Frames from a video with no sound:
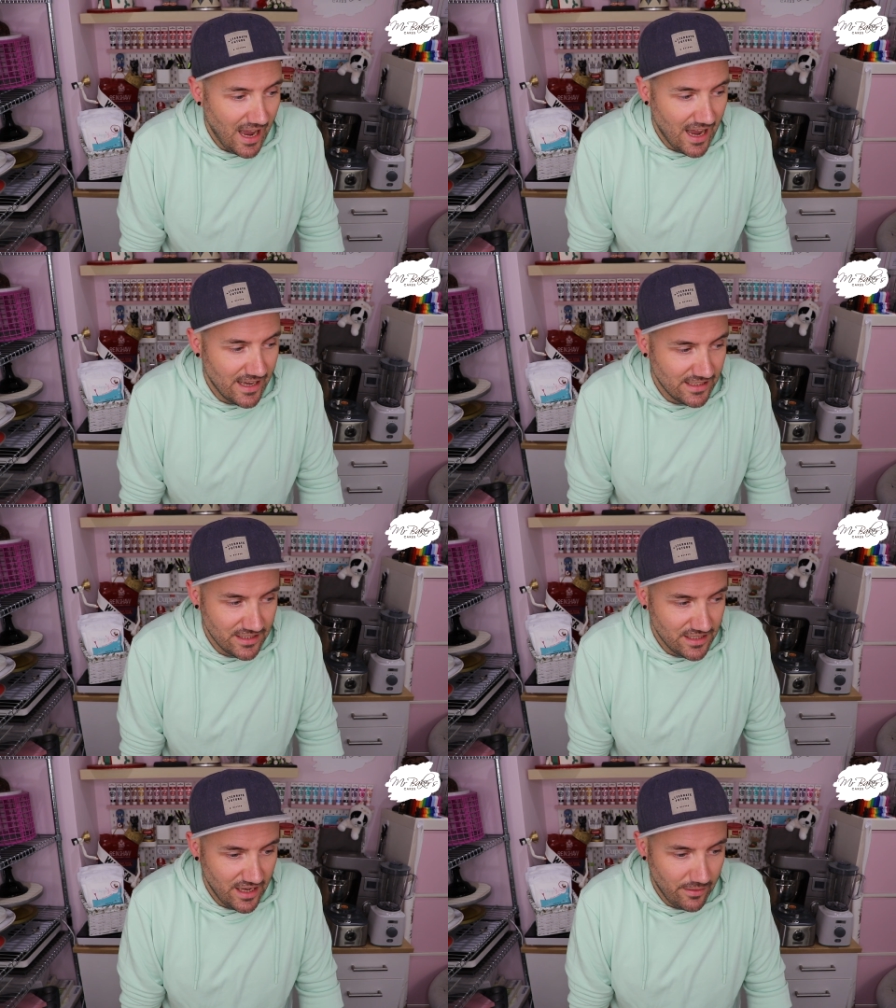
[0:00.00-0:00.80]

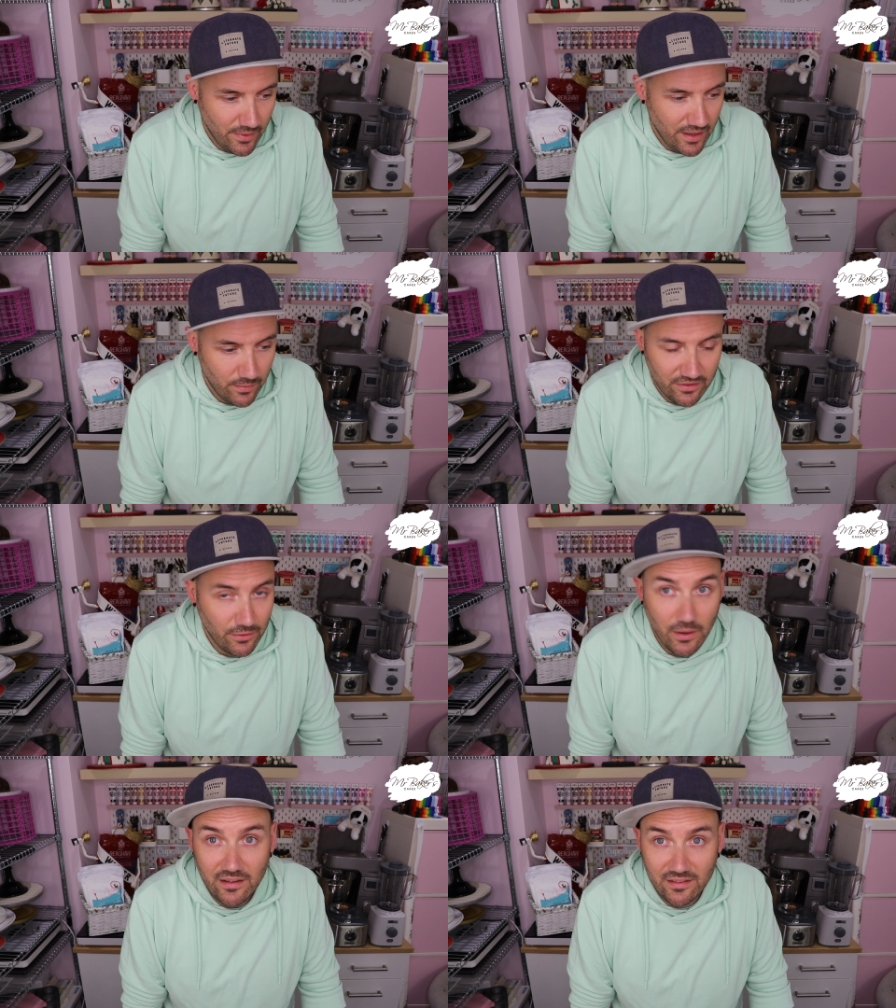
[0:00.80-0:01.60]
and it, it was
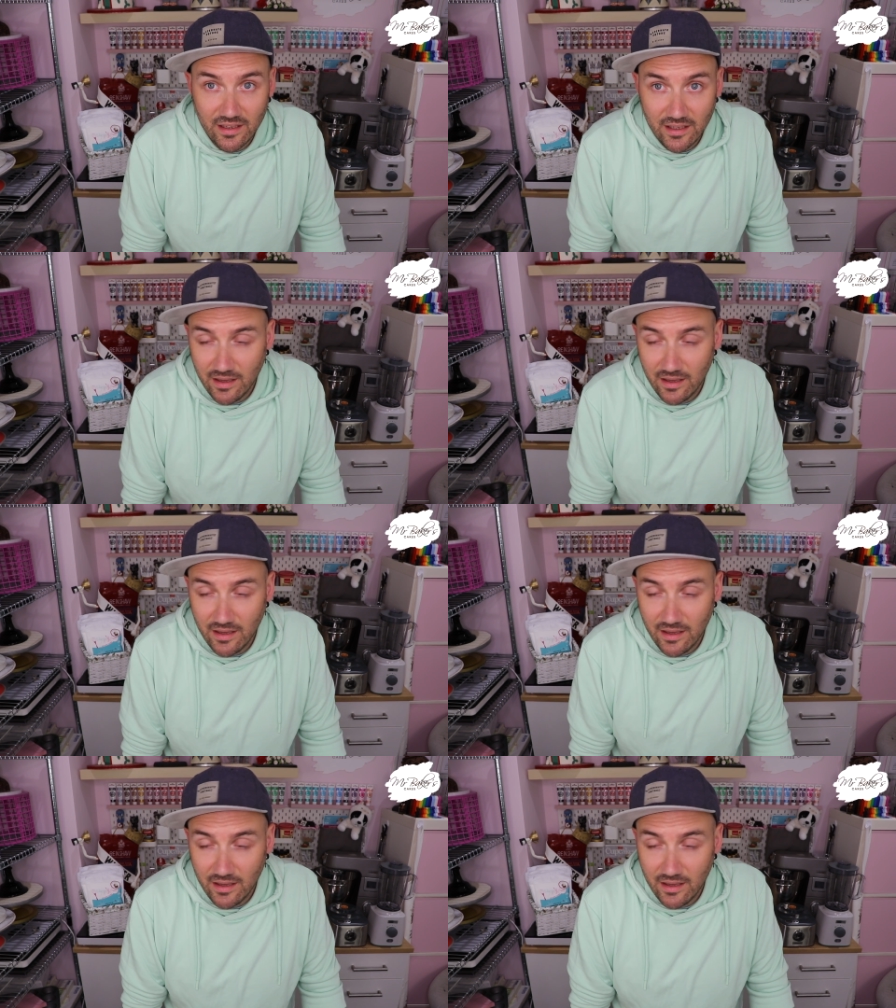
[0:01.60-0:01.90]
crazy.